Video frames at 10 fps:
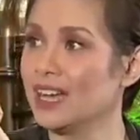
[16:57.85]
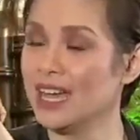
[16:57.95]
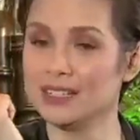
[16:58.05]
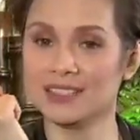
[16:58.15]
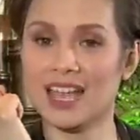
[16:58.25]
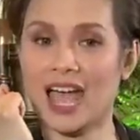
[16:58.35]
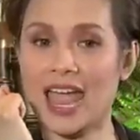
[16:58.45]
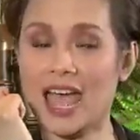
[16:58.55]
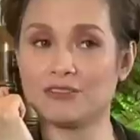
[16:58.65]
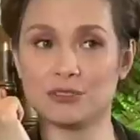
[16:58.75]
I
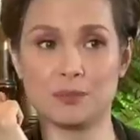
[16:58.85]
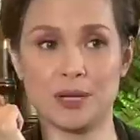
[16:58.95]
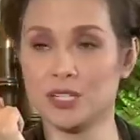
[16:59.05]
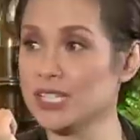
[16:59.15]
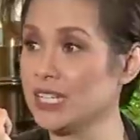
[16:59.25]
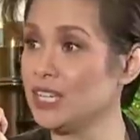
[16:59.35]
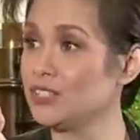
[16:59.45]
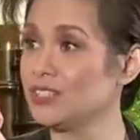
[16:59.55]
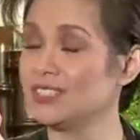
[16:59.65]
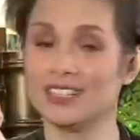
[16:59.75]
have to appear on
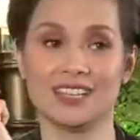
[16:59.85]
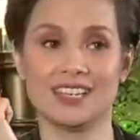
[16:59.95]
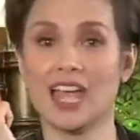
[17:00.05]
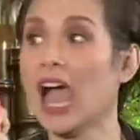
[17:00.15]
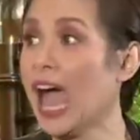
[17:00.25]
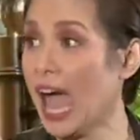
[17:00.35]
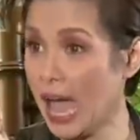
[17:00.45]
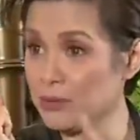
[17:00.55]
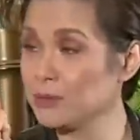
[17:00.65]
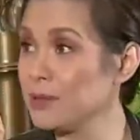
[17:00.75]
stage. I'll